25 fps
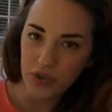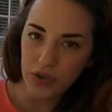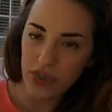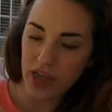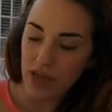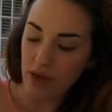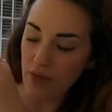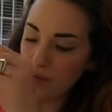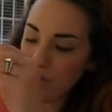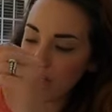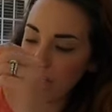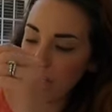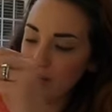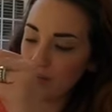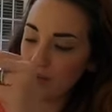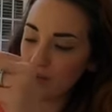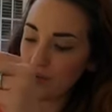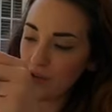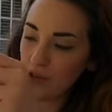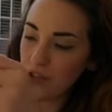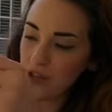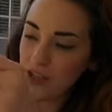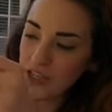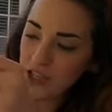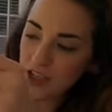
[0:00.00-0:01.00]
They were in
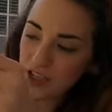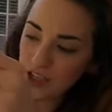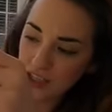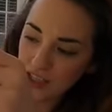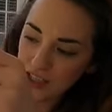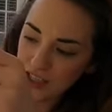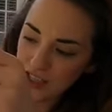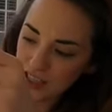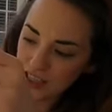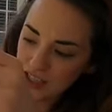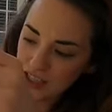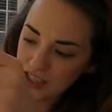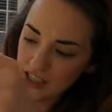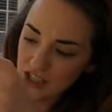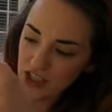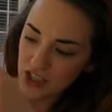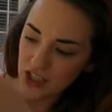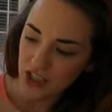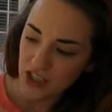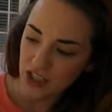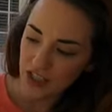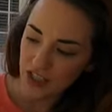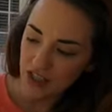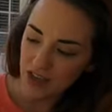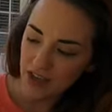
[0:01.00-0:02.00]
really good
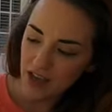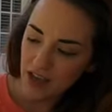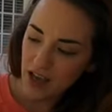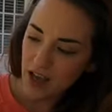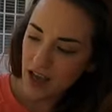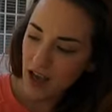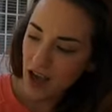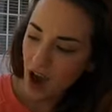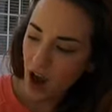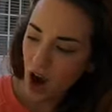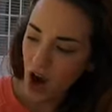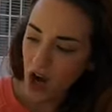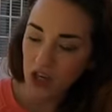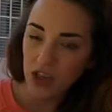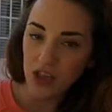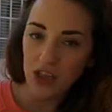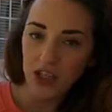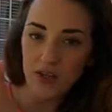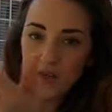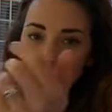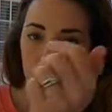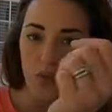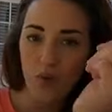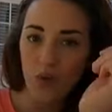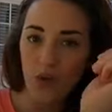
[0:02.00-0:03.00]
condition,
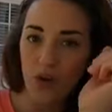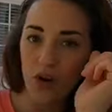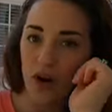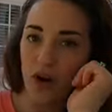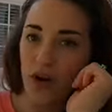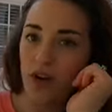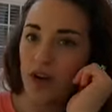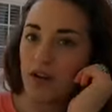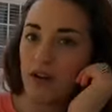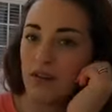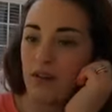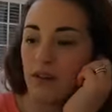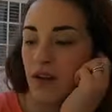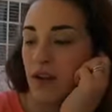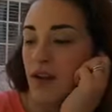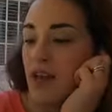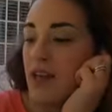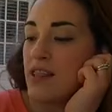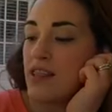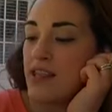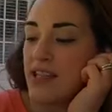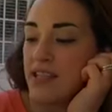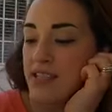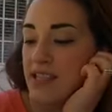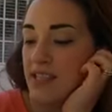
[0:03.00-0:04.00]
hardly worn.
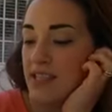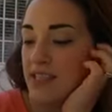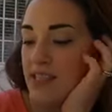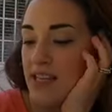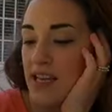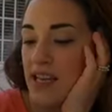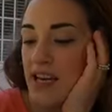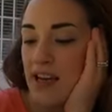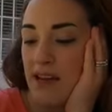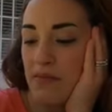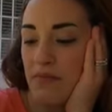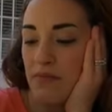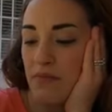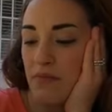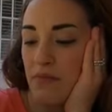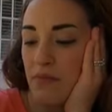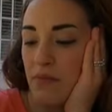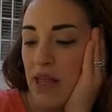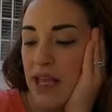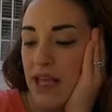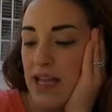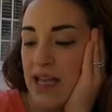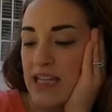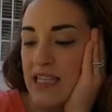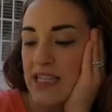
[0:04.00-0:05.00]
This is
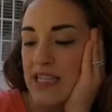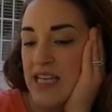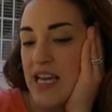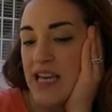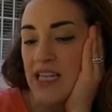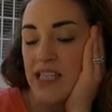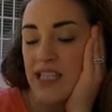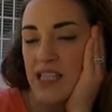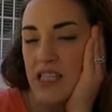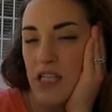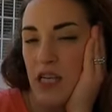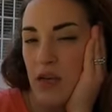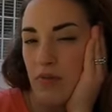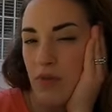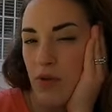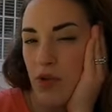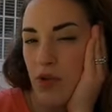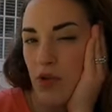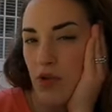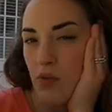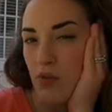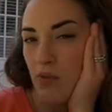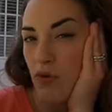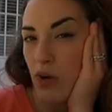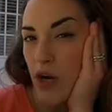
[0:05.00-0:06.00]
like a
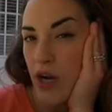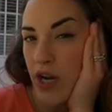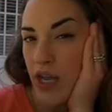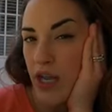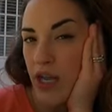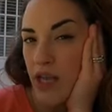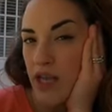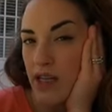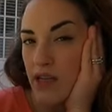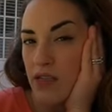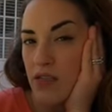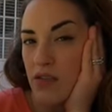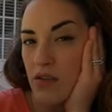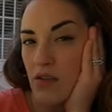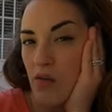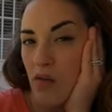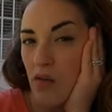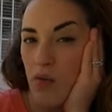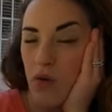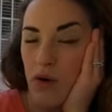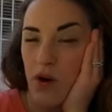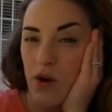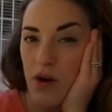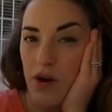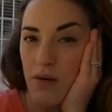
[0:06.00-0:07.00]
DSW brand,
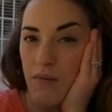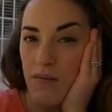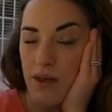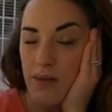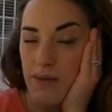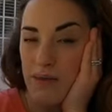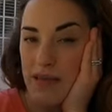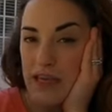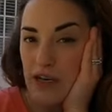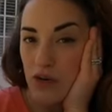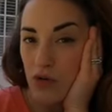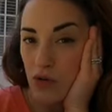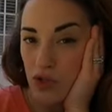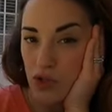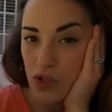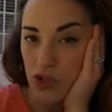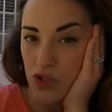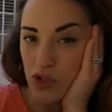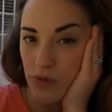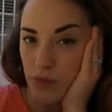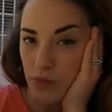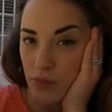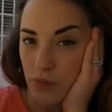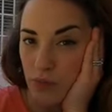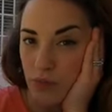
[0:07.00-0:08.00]
or maybe a
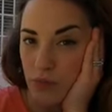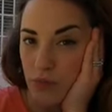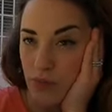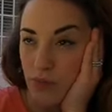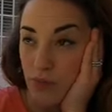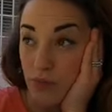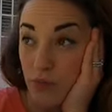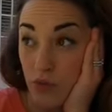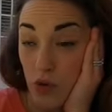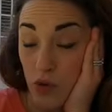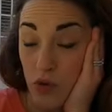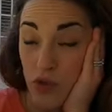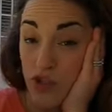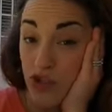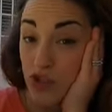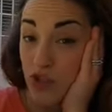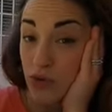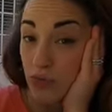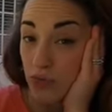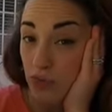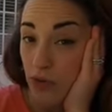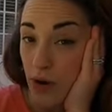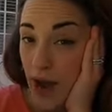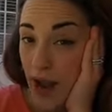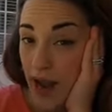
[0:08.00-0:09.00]
Nordstrom
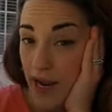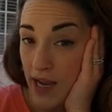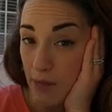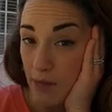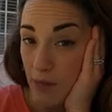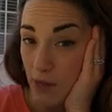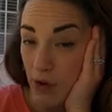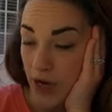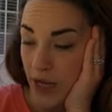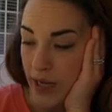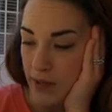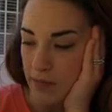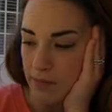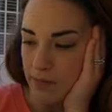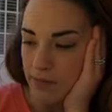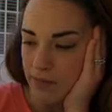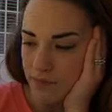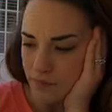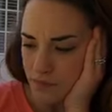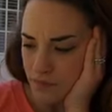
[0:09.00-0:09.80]
Rack brand.